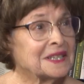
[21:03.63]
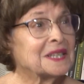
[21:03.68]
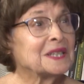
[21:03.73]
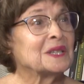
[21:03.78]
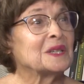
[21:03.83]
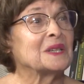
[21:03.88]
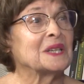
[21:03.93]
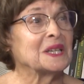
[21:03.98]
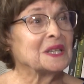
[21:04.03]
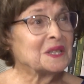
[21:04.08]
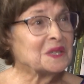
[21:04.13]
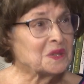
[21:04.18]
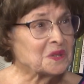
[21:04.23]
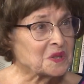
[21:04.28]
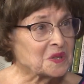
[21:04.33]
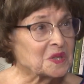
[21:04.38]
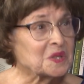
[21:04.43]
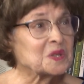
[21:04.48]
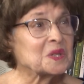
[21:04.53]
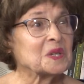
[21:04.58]
It
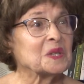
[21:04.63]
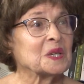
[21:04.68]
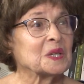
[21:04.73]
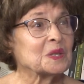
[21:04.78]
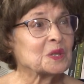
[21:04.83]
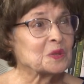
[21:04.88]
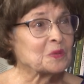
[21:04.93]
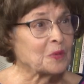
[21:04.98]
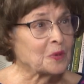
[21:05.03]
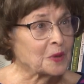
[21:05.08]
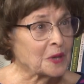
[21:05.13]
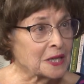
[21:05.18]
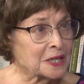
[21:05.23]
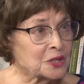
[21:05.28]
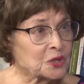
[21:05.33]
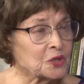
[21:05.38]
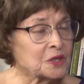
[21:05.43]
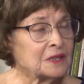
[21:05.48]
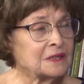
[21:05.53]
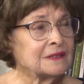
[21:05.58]
is. It's an
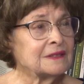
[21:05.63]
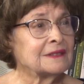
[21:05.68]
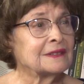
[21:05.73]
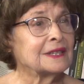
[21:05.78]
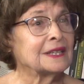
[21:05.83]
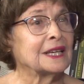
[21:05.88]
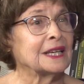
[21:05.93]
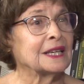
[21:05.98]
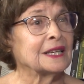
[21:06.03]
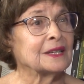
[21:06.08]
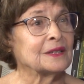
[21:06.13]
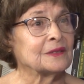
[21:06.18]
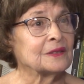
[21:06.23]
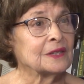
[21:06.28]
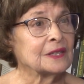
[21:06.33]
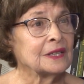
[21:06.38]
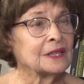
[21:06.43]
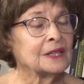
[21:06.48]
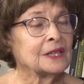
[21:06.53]
inspiration, and